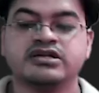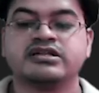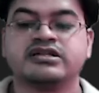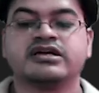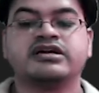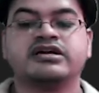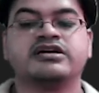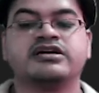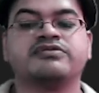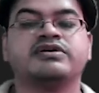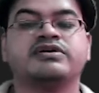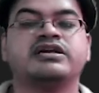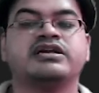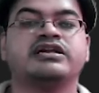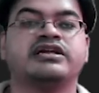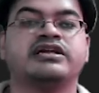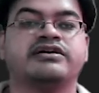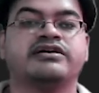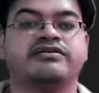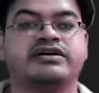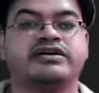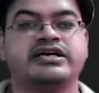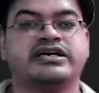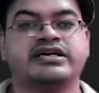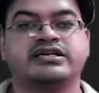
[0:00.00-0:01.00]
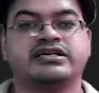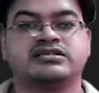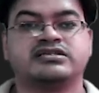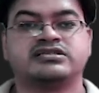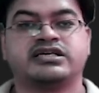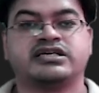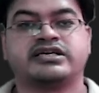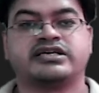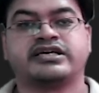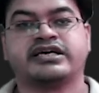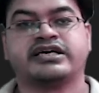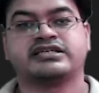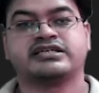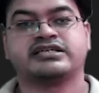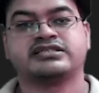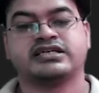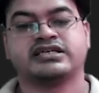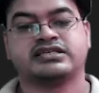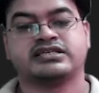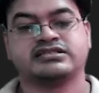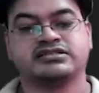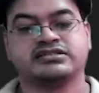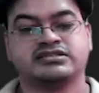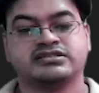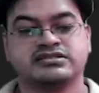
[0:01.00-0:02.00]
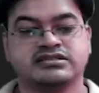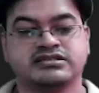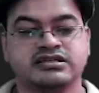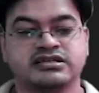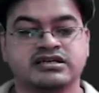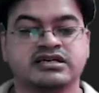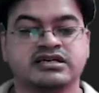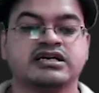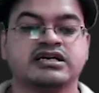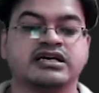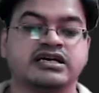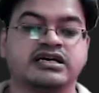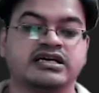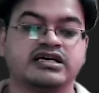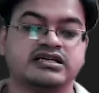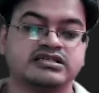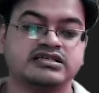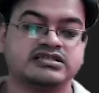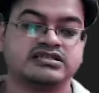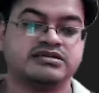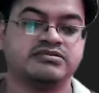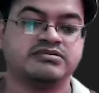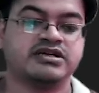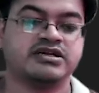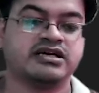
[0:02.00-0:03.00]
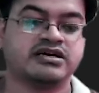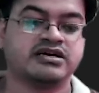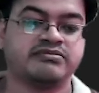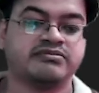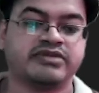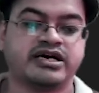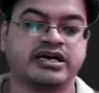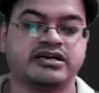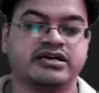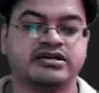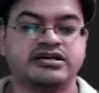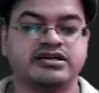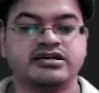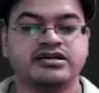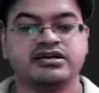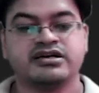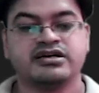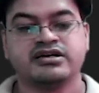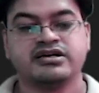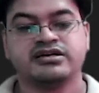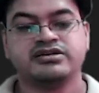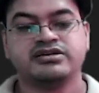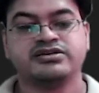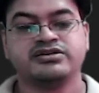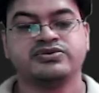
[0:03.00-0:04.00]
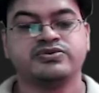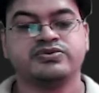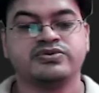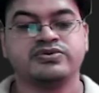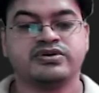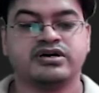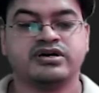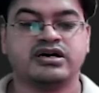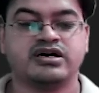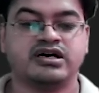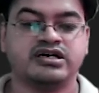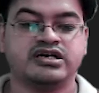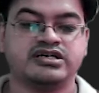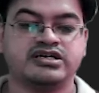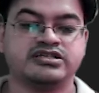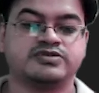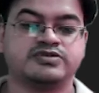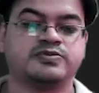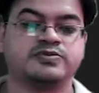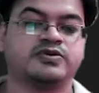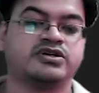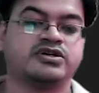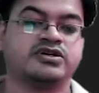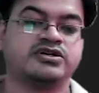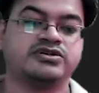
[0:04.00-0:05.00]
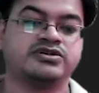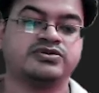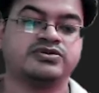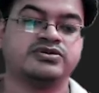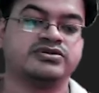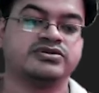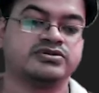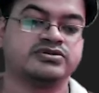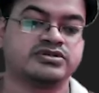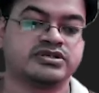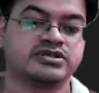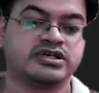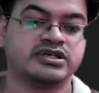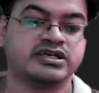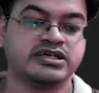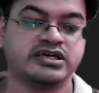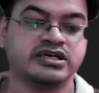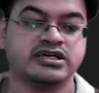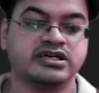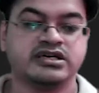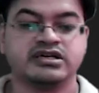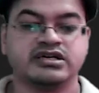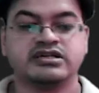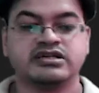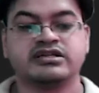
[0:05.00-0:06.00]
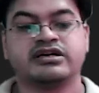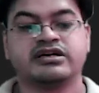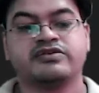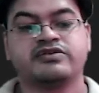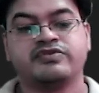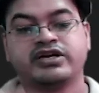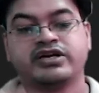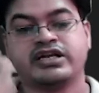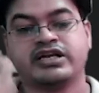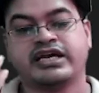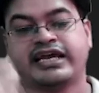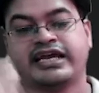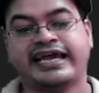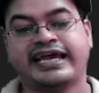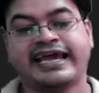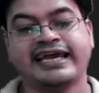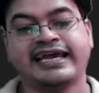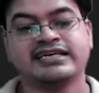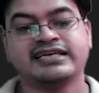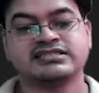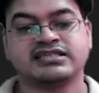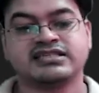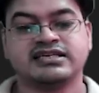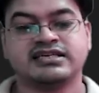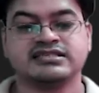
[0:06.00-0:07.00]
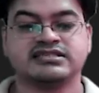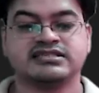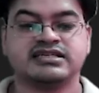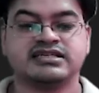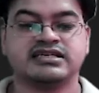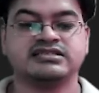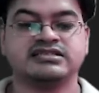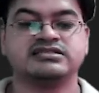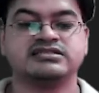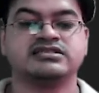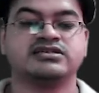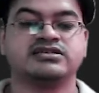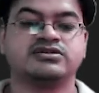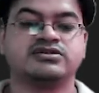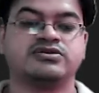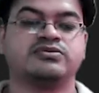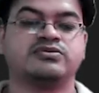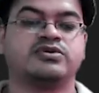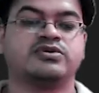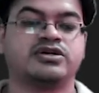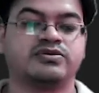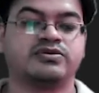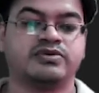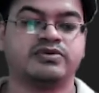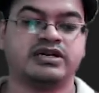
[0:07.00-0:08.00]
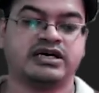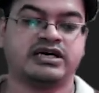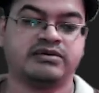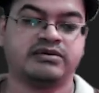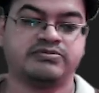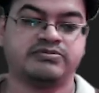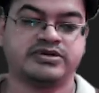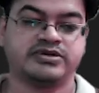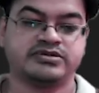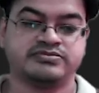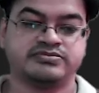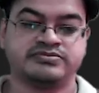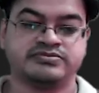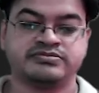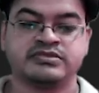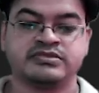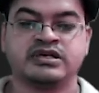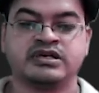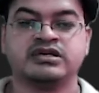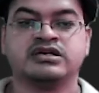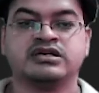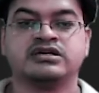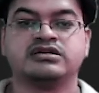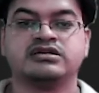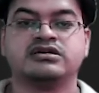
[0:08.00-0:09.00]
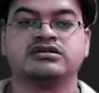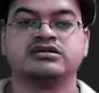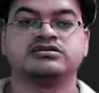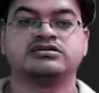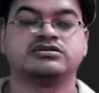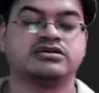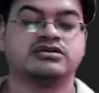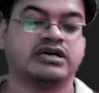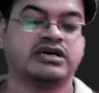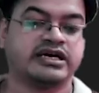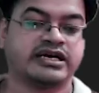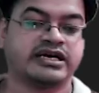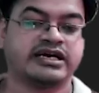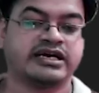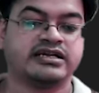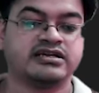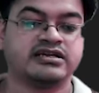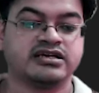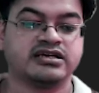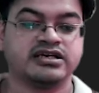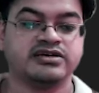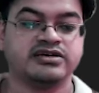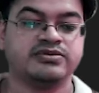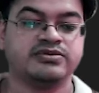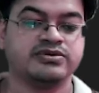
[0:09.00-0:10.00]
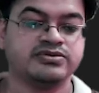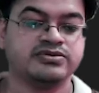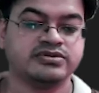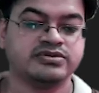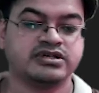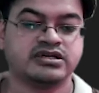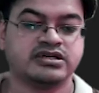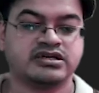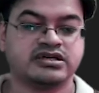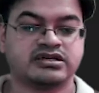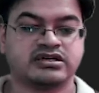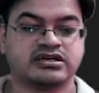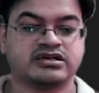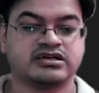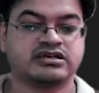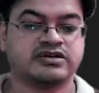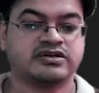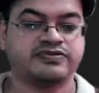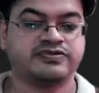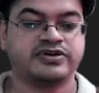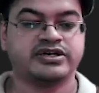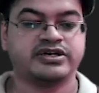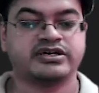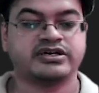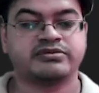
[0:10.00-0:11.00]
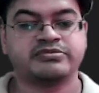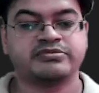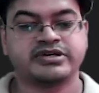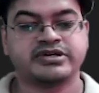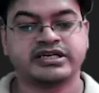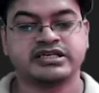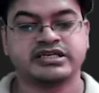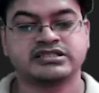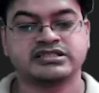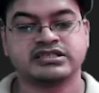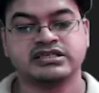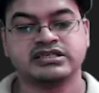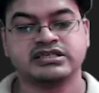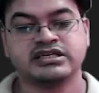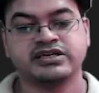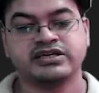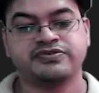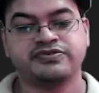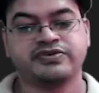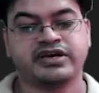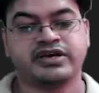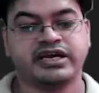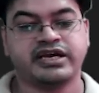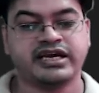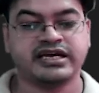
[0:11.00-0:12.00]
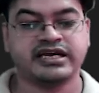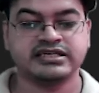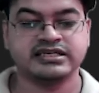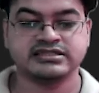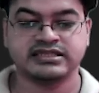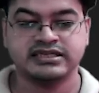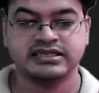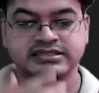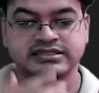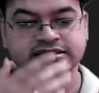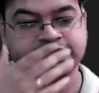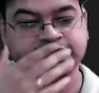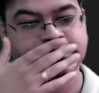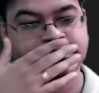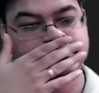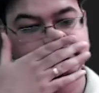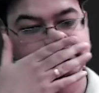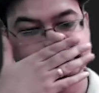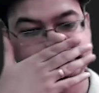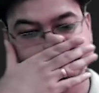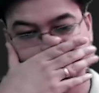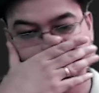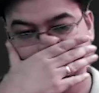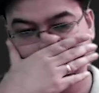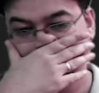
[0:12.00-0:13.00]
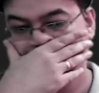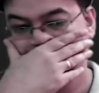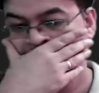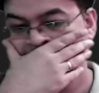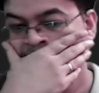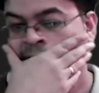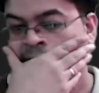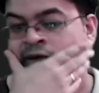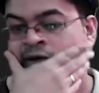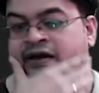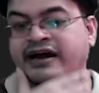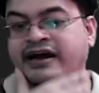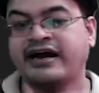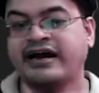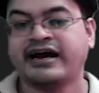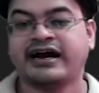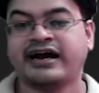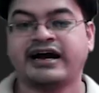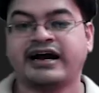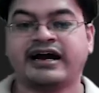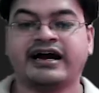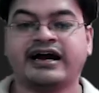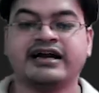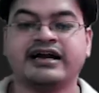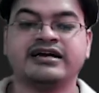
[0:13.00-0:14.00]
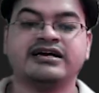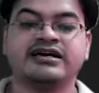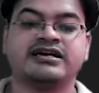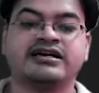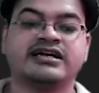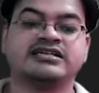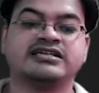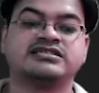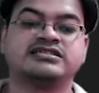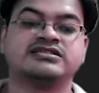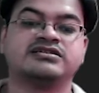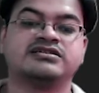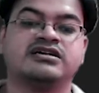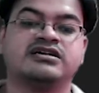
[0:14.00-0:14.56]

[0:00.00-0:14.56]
then it will never intersect x axis. In a similar manner, you uh, it is for you to study that when a is less than zero, what will happen. So I can give you the rough interpretation. If a is less than zero and it achieve,